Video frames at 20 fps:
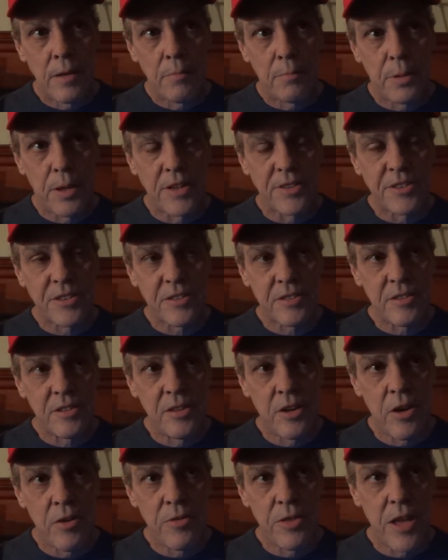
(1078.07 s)
Plus,
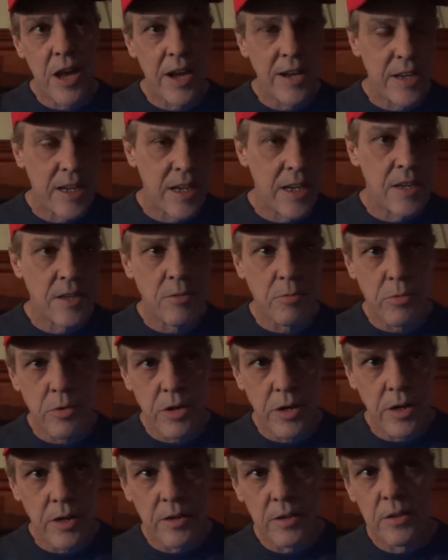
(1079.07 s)
the idea that we're
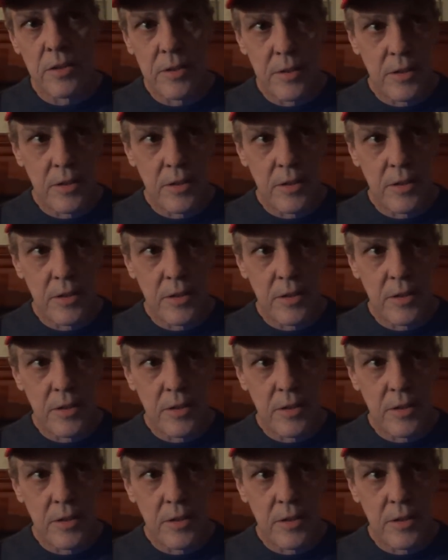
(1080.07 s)
going to,